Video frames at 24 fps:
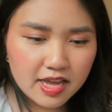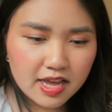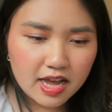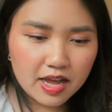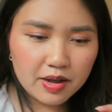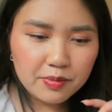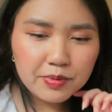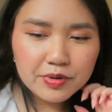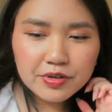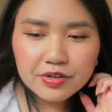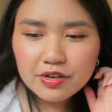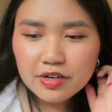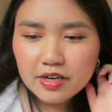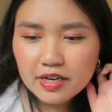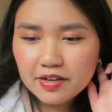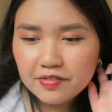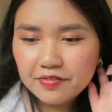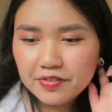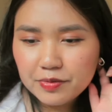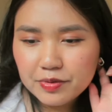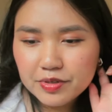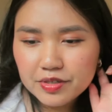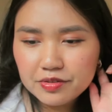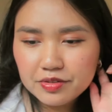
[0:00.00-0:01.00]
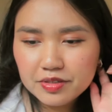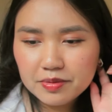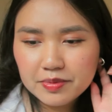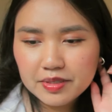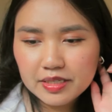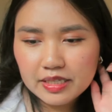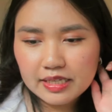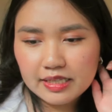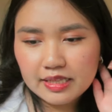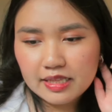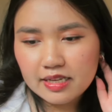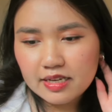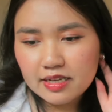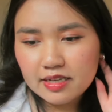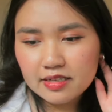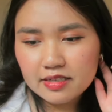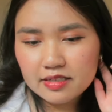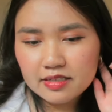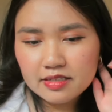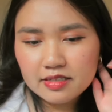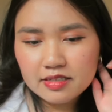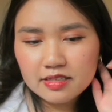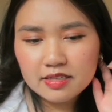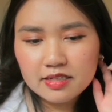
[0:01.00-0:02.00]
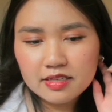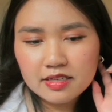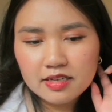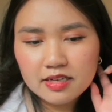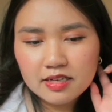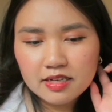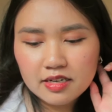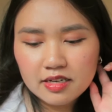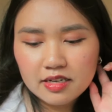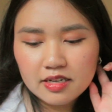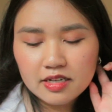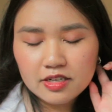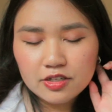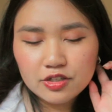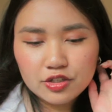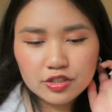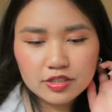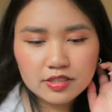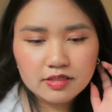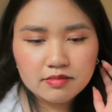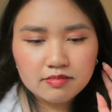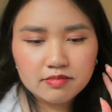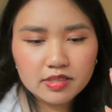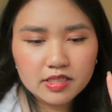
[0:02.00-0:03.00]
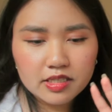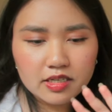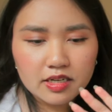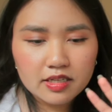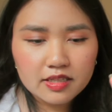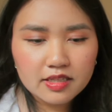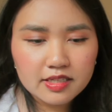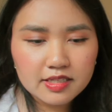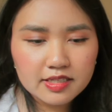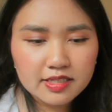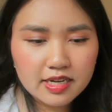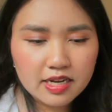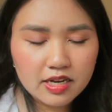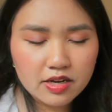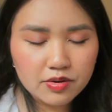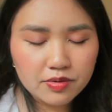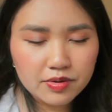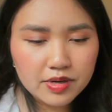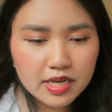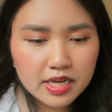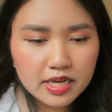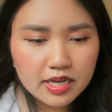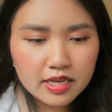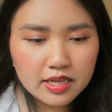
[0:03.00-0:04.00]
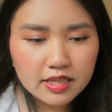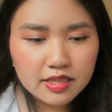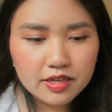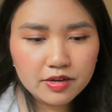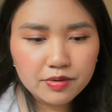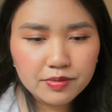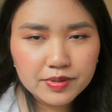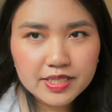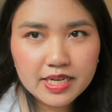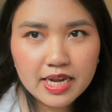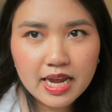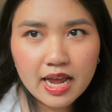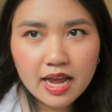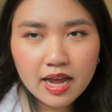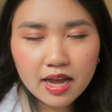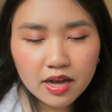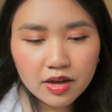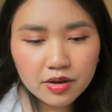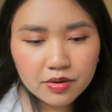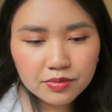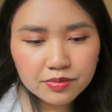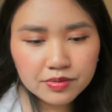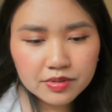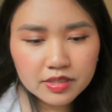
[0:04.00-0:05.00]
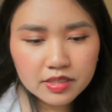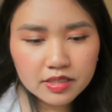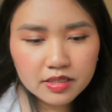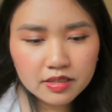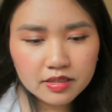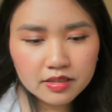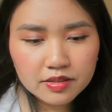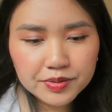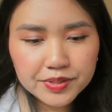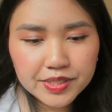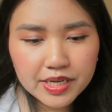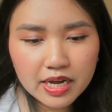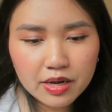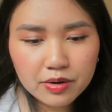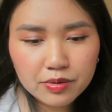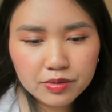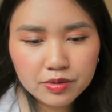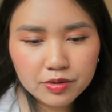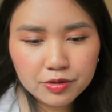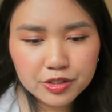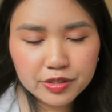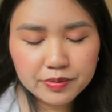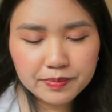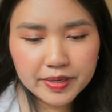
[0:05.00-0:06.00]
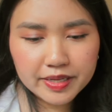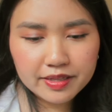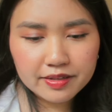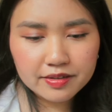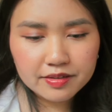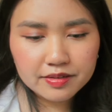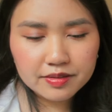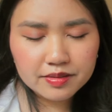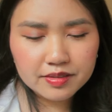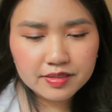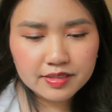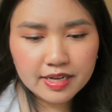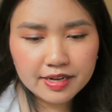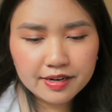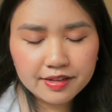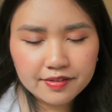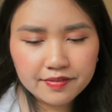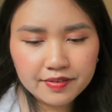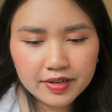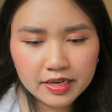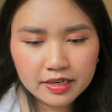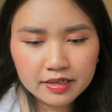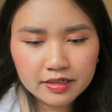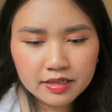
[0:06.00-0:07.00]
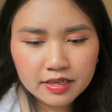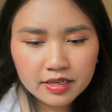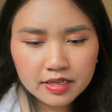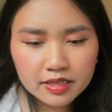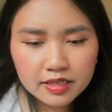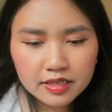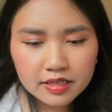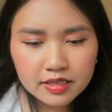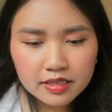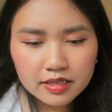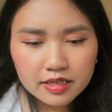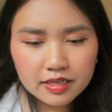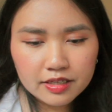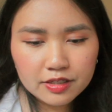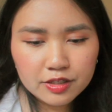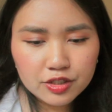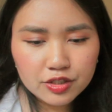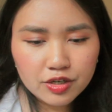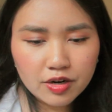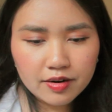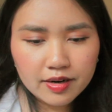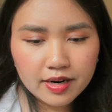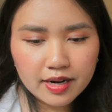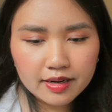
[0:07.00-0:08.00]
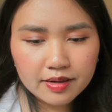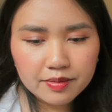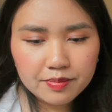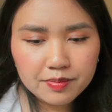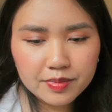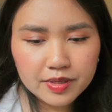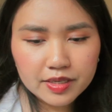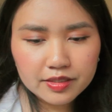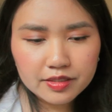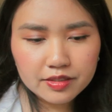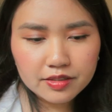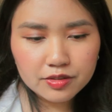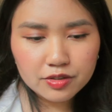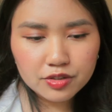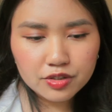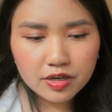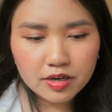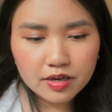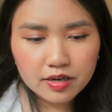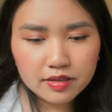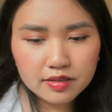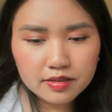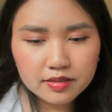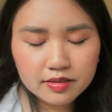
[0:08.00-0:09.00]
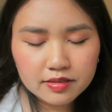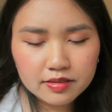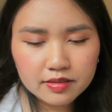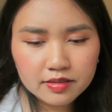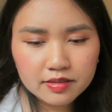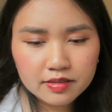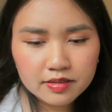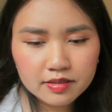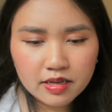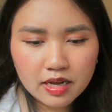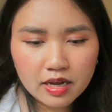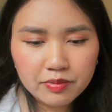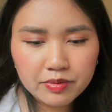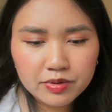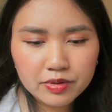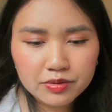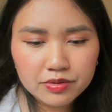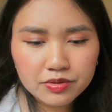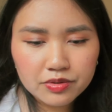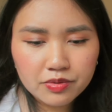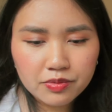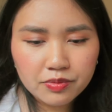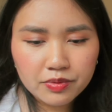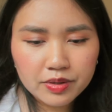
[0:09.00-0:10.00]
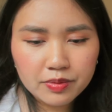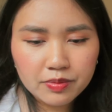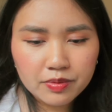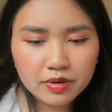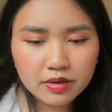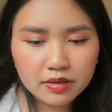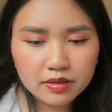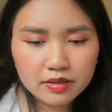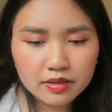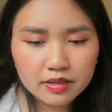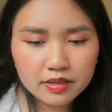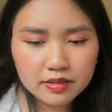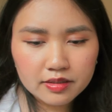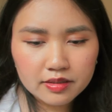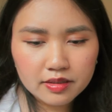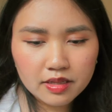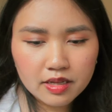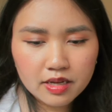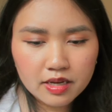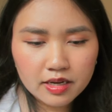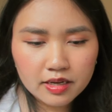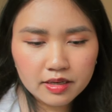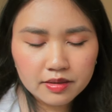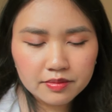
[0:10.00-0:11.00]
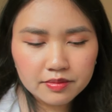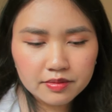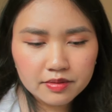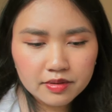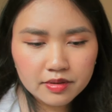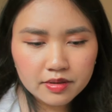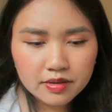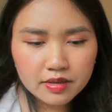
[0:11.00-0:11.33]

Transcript: I wonder if you were to do something like this. Just cut this out. There was a hound closer by the side of the van, and he shot at it, missed the shot. I would also rework this line.